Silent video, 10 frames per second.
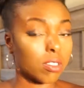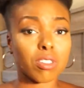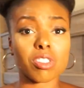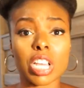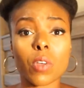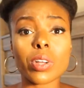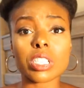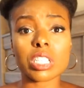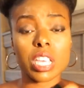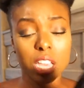on scale 1
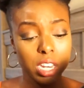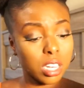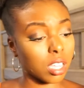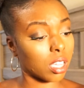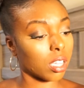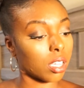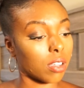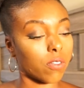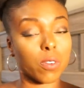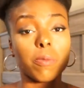to 10,
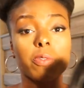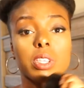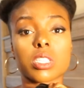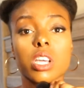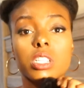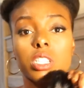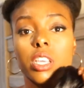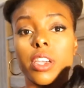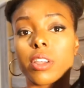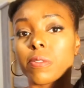from just touching the
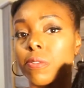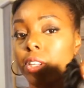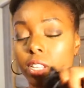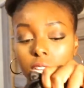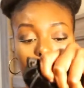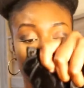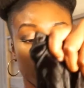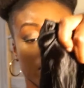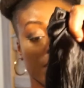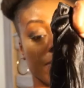hair and feeling it and
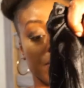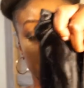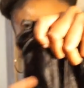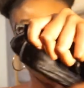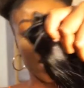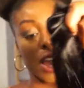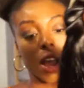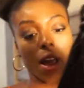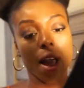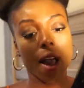whatever,
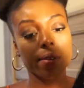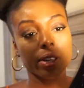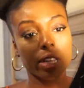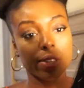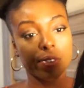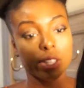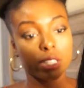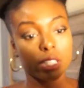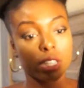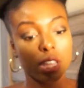I would give
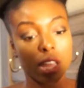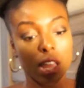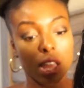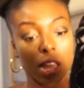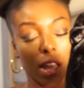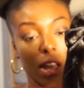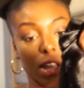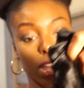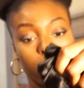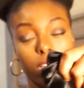it
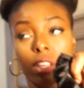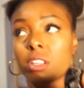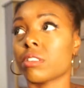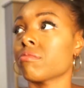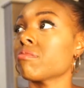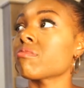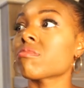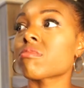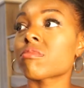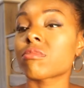um,
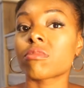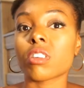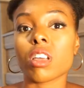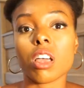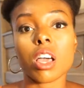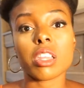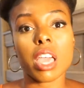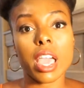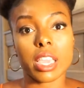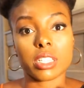
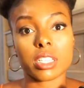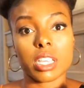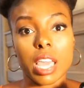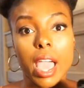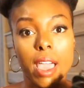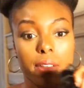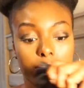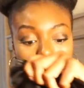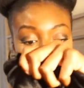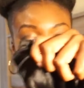an eight and a half.